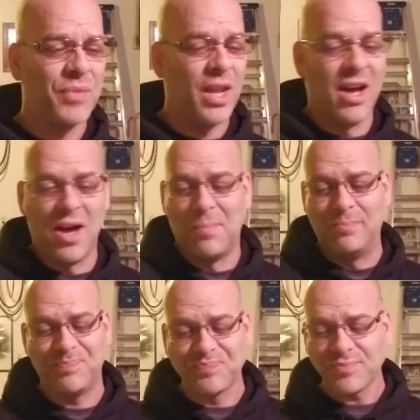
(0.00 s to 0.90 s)
Um,
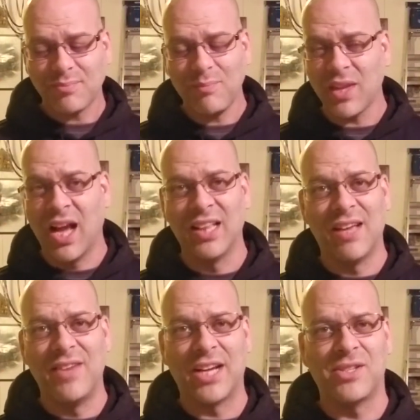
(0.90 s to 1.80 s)
I
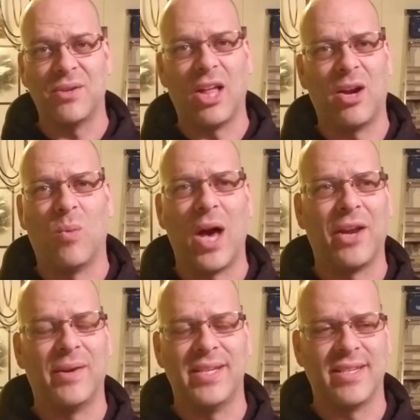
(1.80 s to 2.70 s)
live next to a lot of
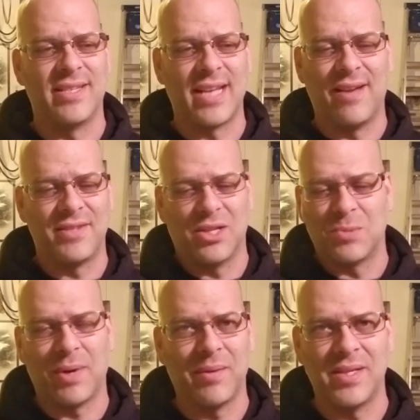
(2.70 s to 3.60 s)
wineries and stuff, so it's
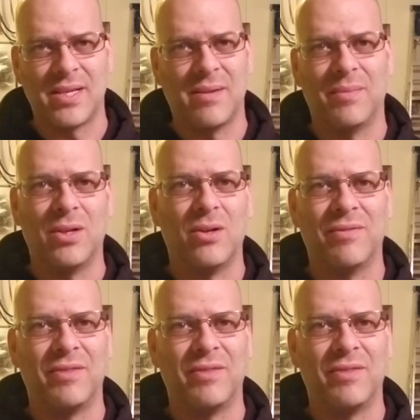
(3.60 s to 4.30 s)
probably some little,